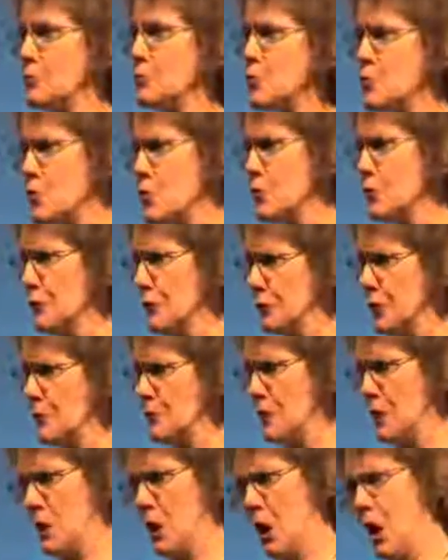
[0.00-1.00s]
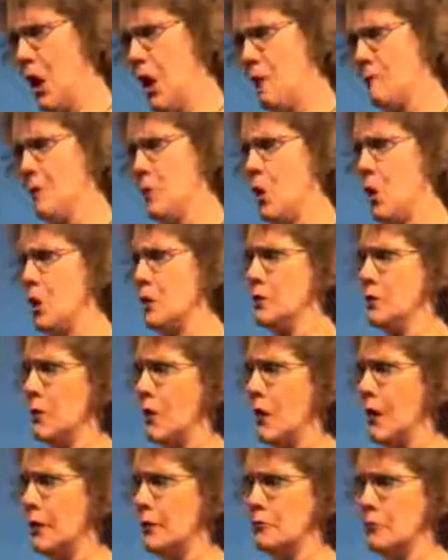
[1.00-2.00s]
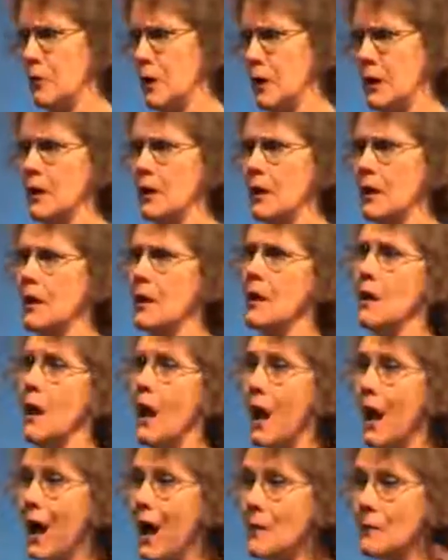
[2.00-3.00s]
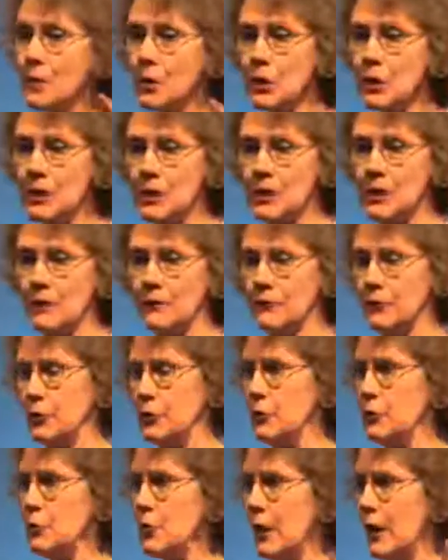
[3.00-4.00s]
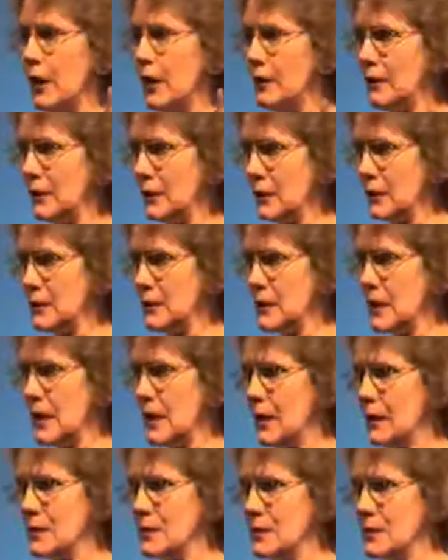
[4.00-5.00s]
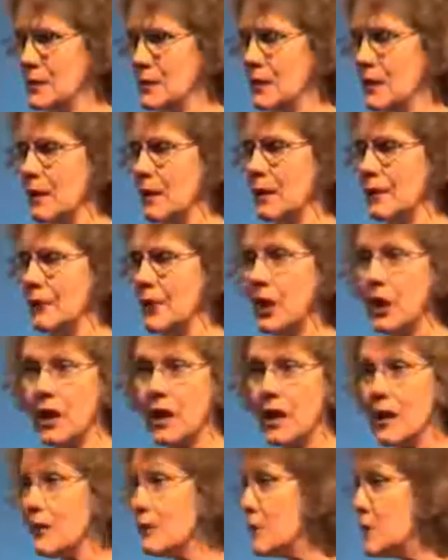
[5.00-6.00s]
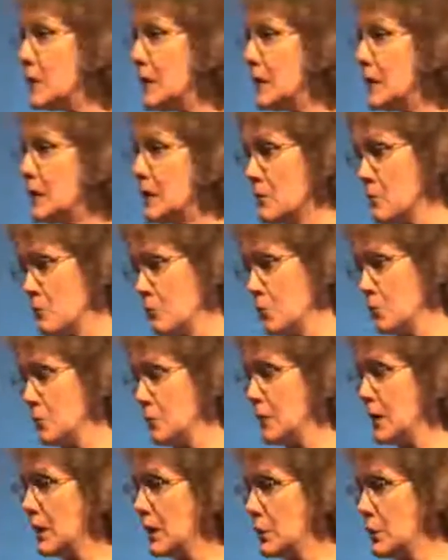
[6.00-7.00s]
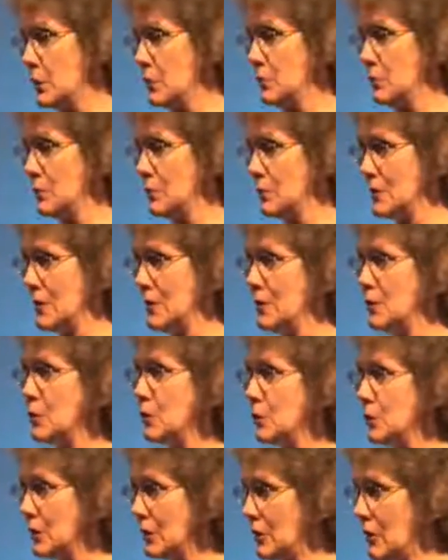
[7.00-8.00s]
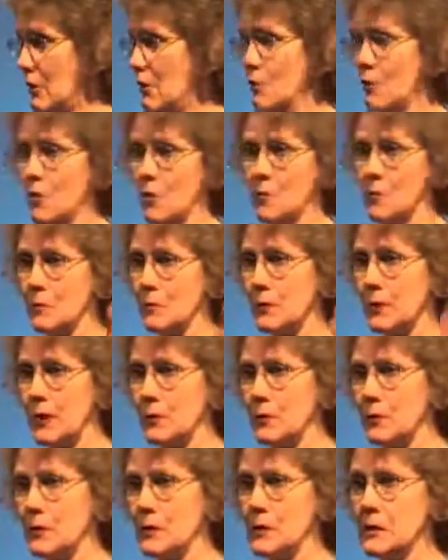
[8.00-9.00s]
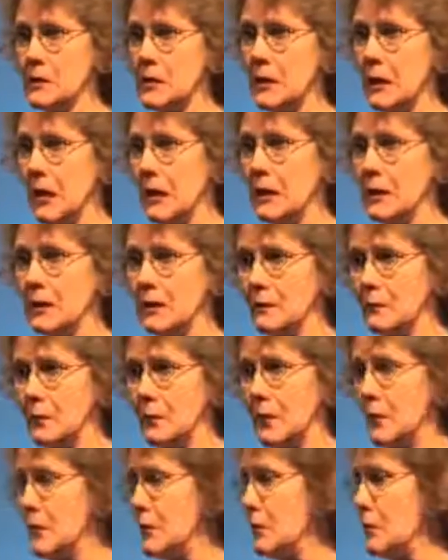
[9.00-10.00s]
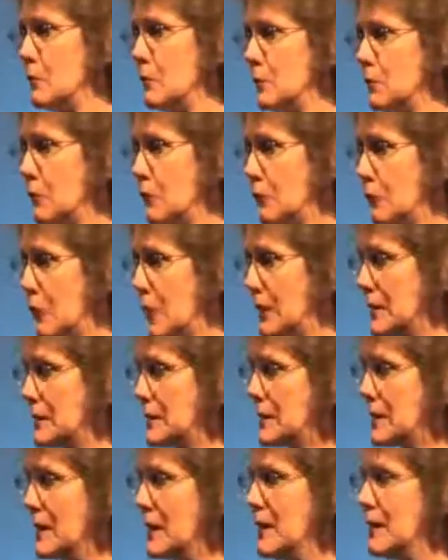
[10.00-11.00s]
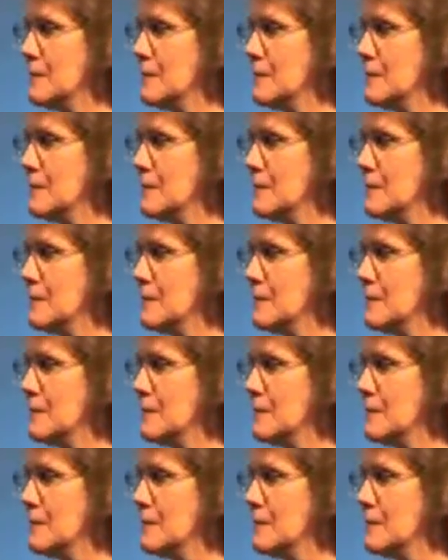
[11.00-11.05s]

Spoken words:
Prove to me, oh, I'm not dehydrated. I'm going to give you a little test that everybody in the room can use, and you're going to go home and play with it tonight and play with it with your friends.